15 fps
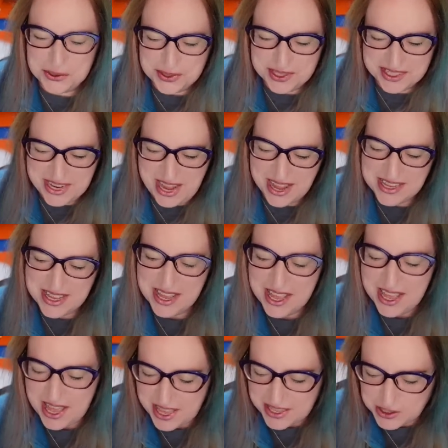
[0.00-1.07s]
Susan that
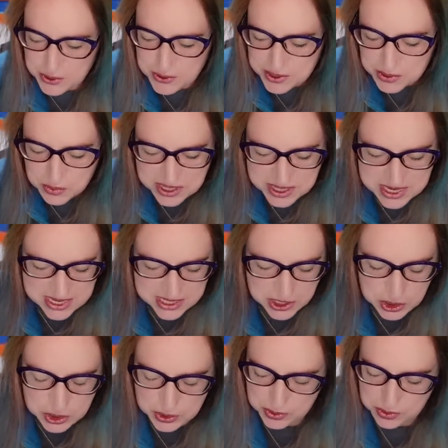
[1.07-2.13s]
Susan would need
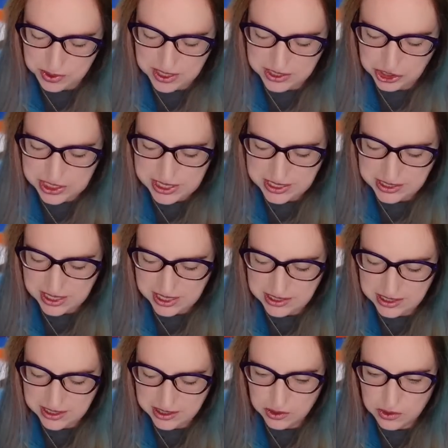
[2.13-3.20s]
two because she has
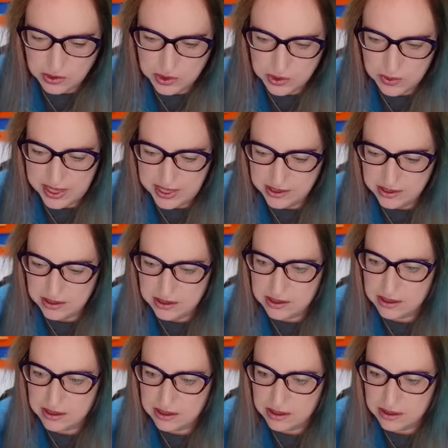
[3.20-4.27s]
identical
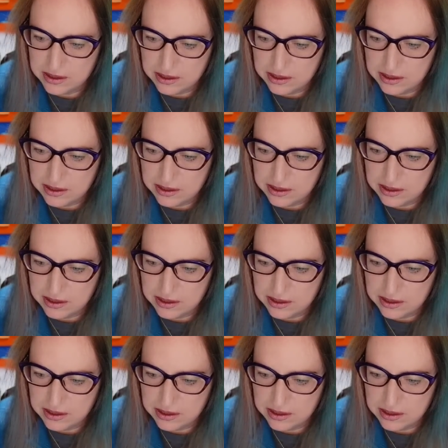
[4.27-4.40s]
twins.